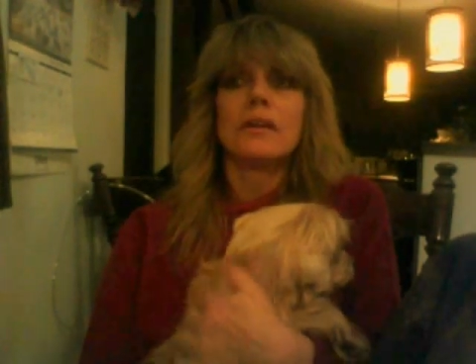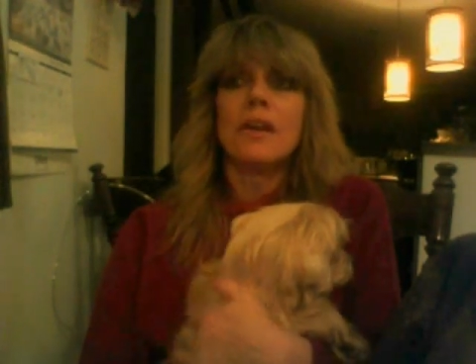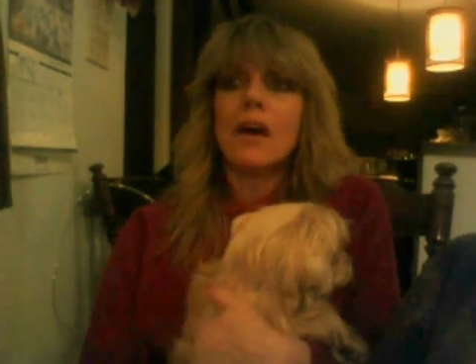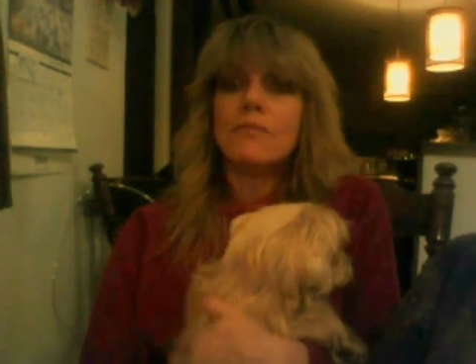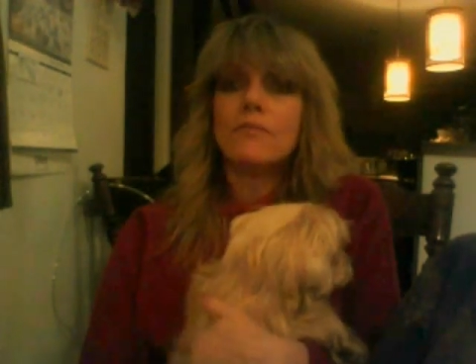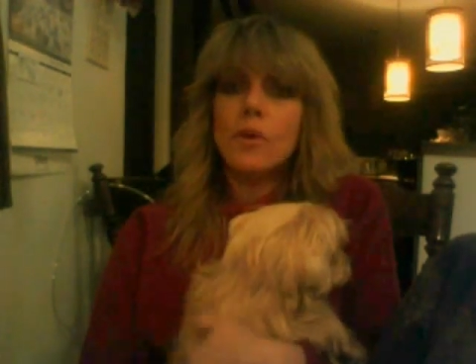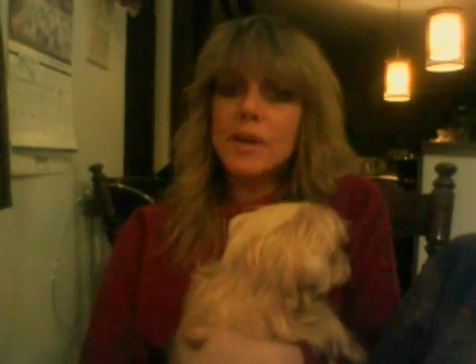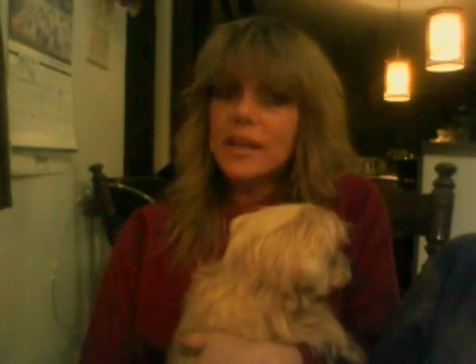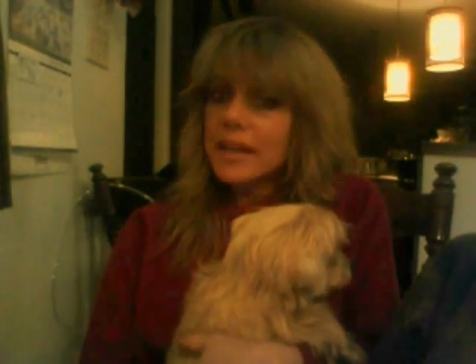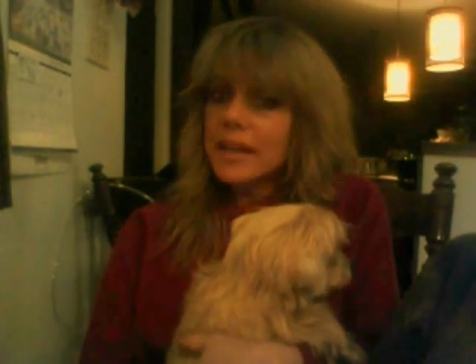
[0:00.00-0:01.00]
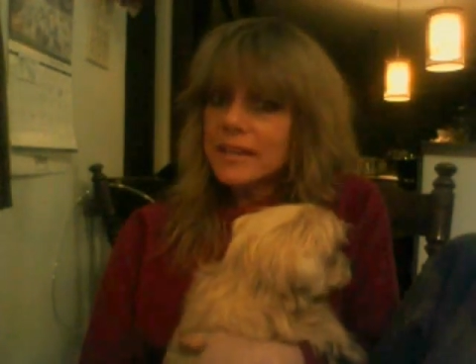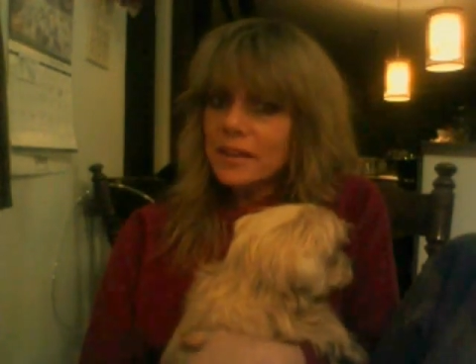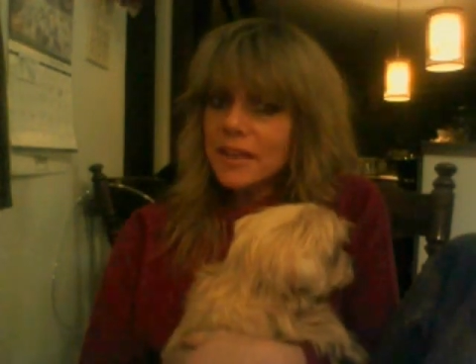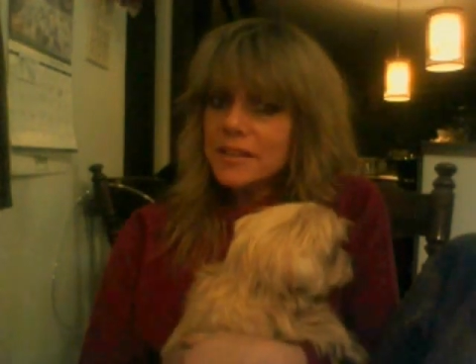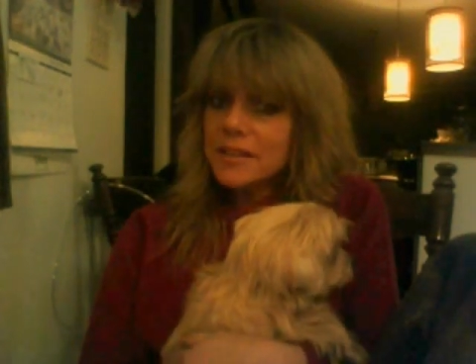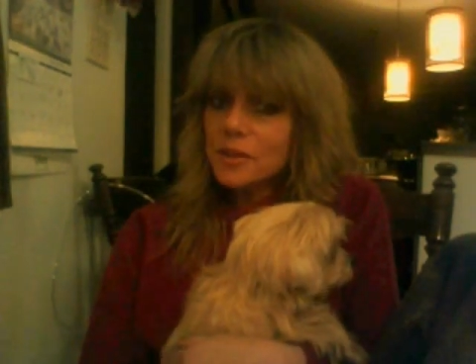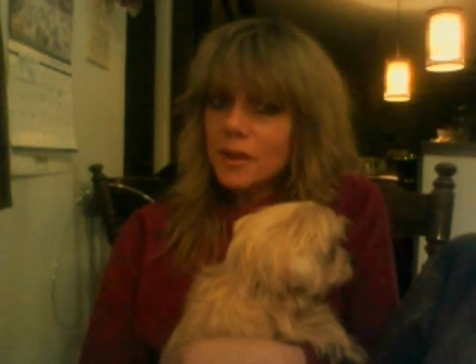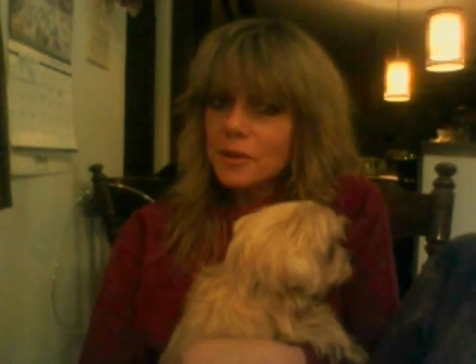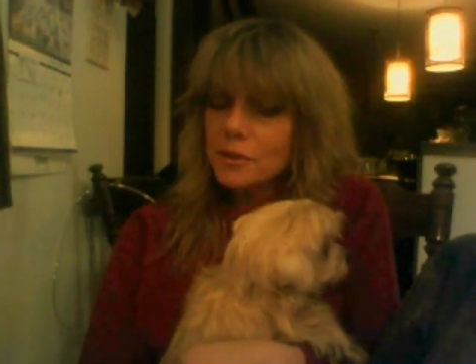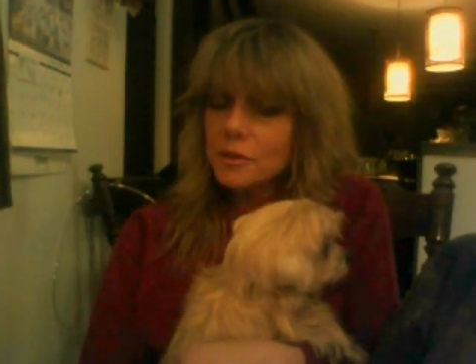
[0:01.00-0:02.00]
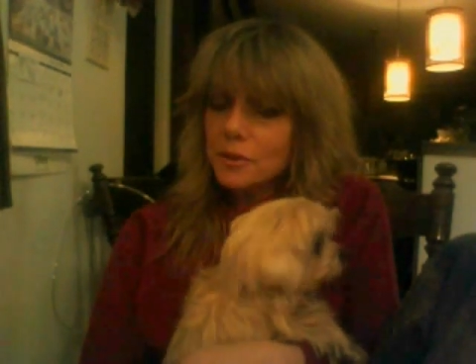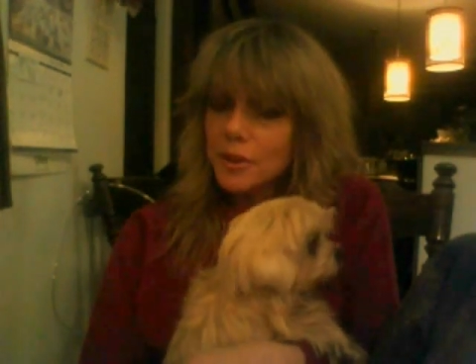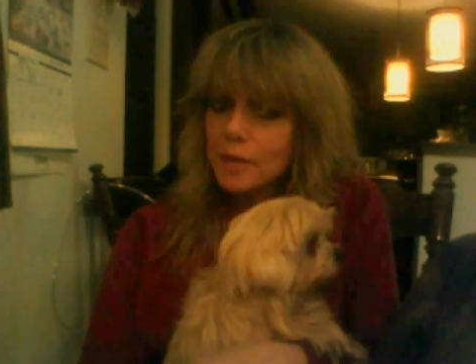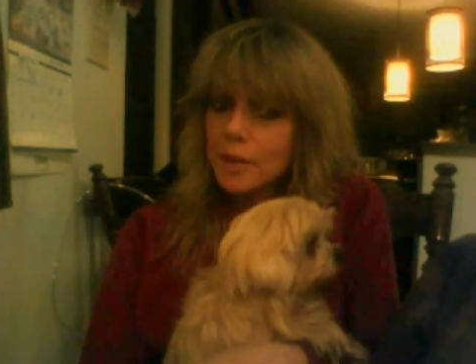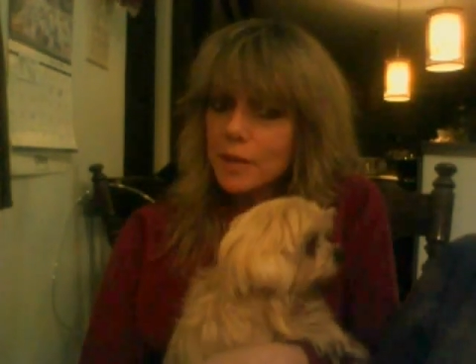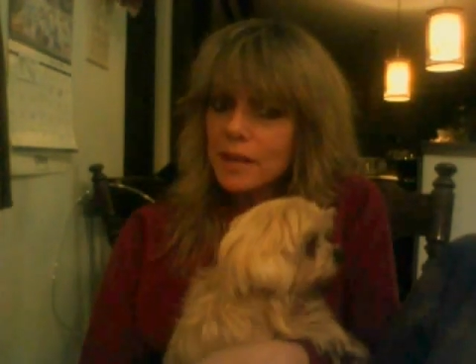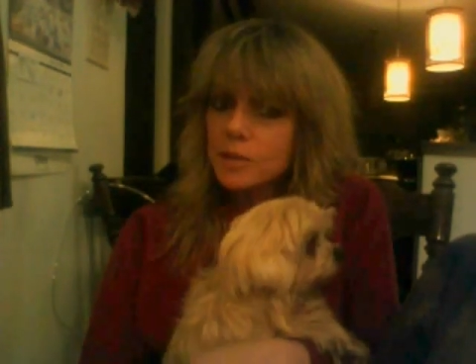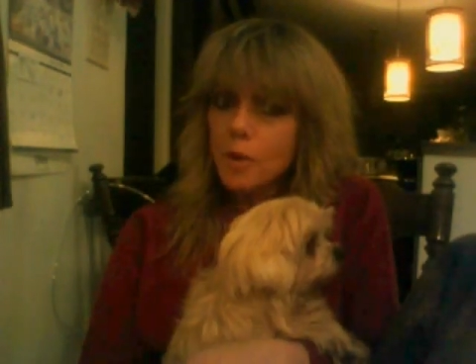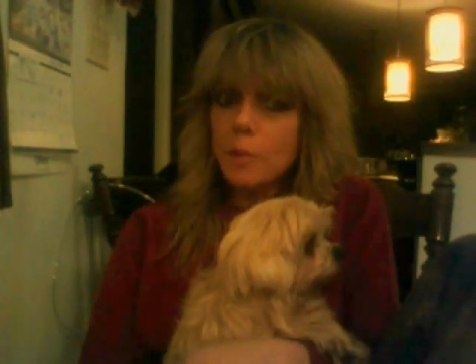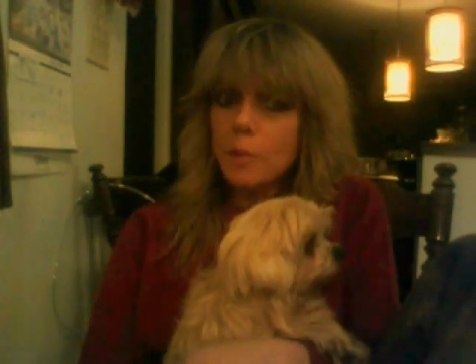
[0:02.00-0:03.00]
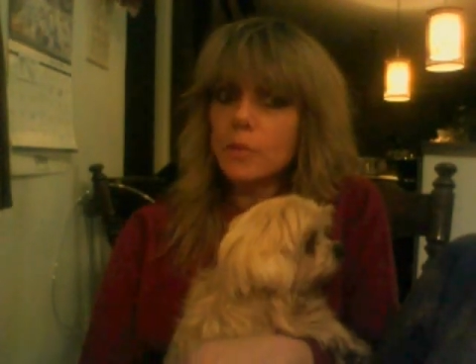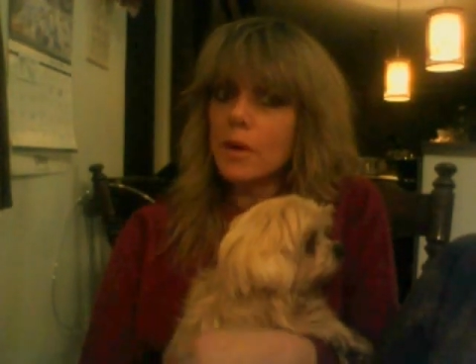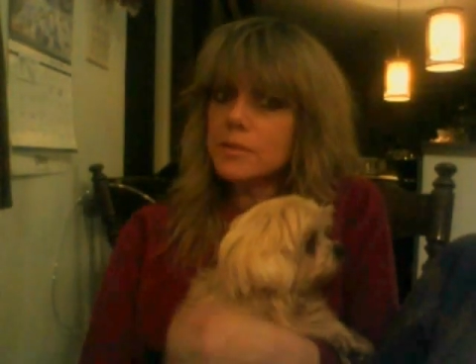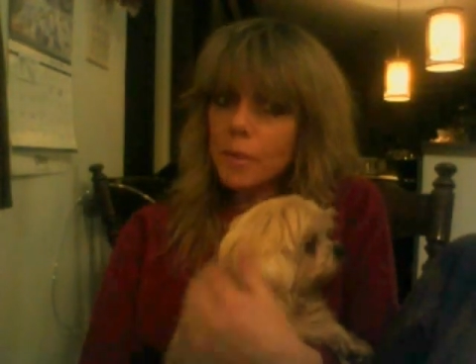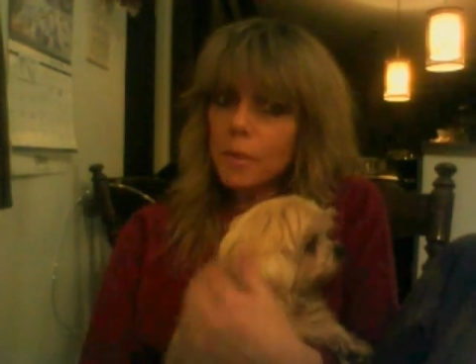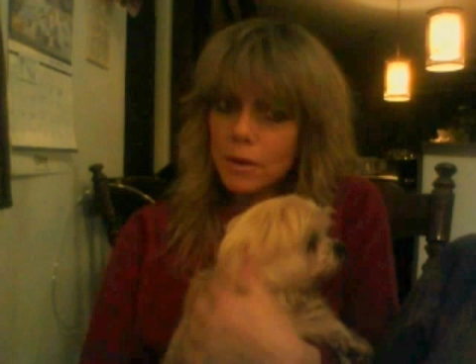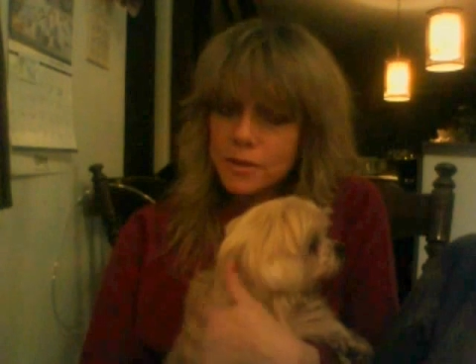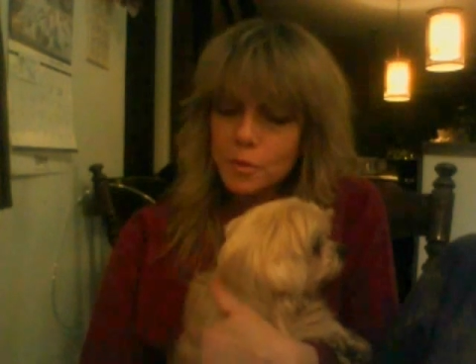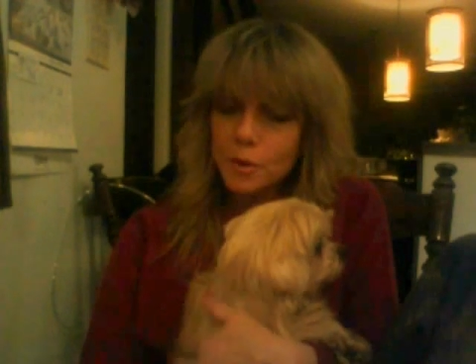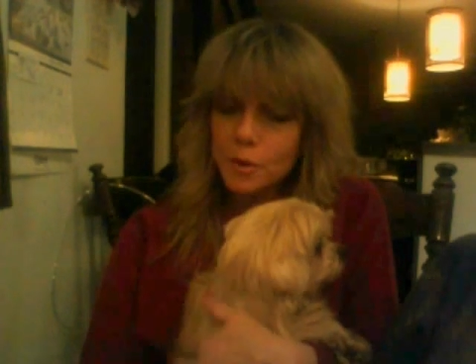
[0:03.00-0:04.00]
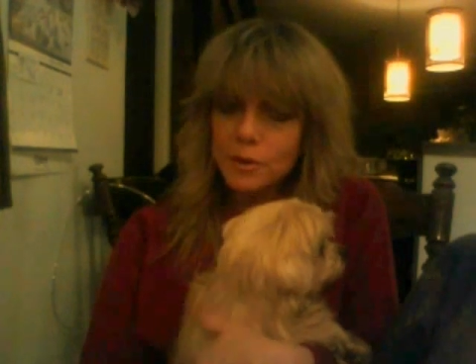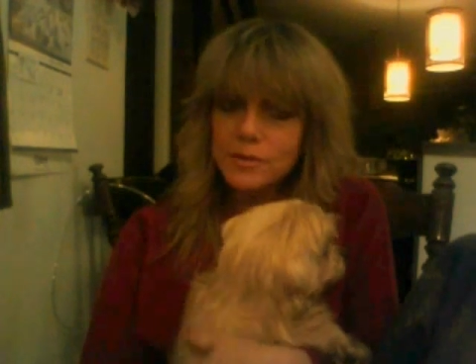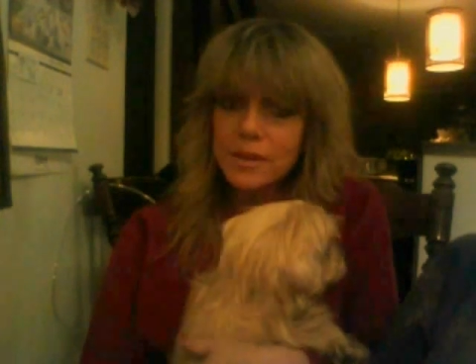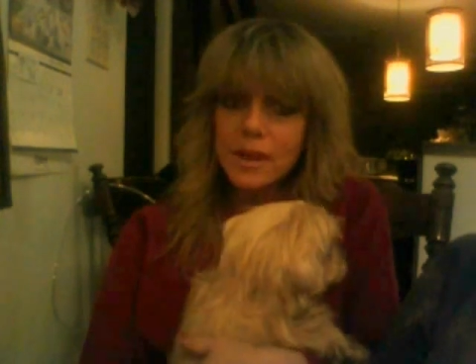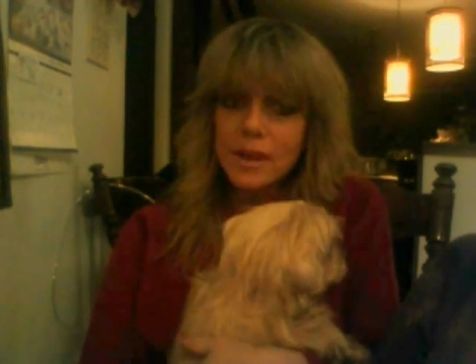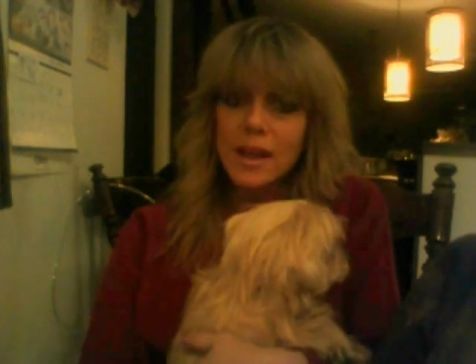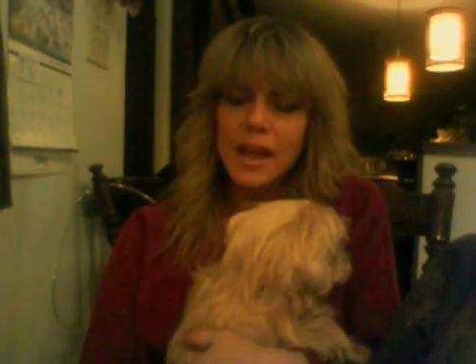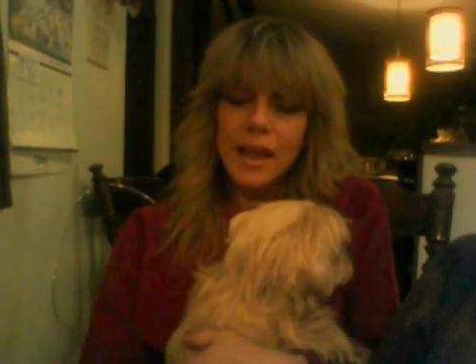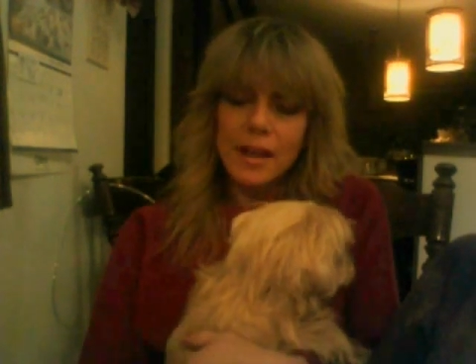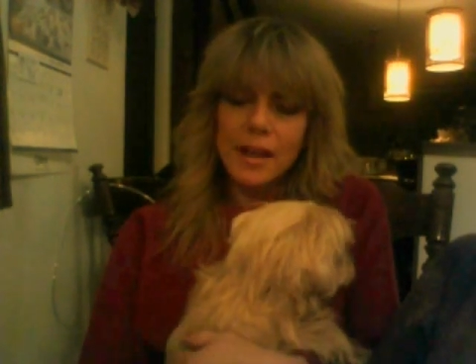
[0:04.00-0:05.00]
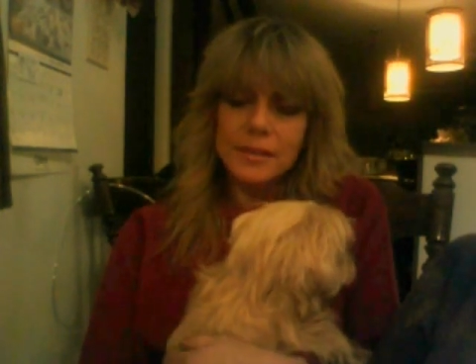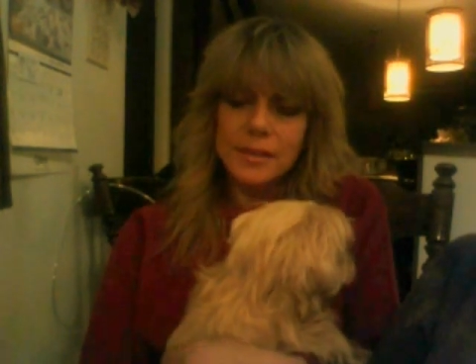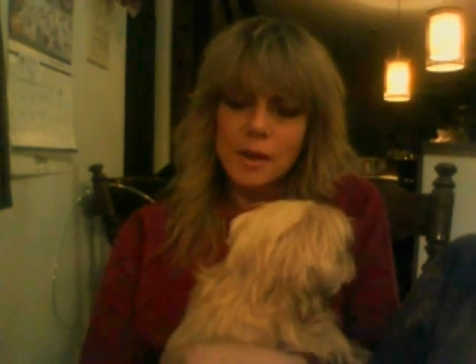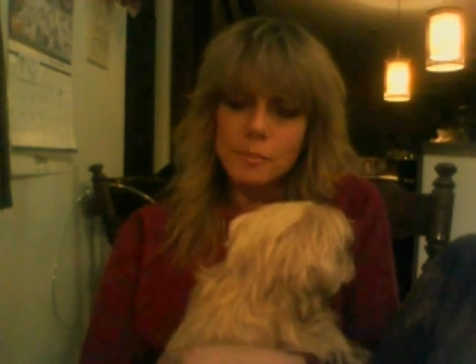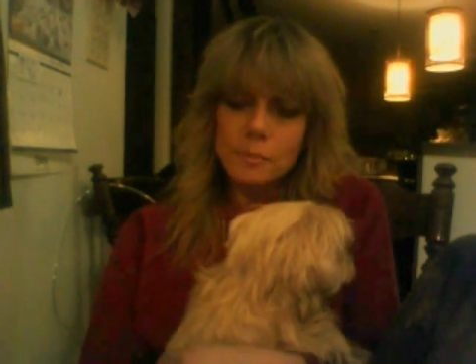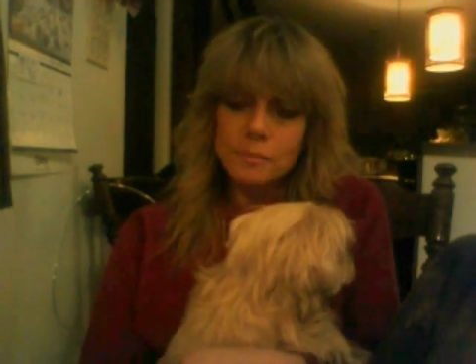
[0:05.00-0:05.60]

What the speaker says: not vote in any delegates that are under 30, because they're probably Ron Paul supporters. And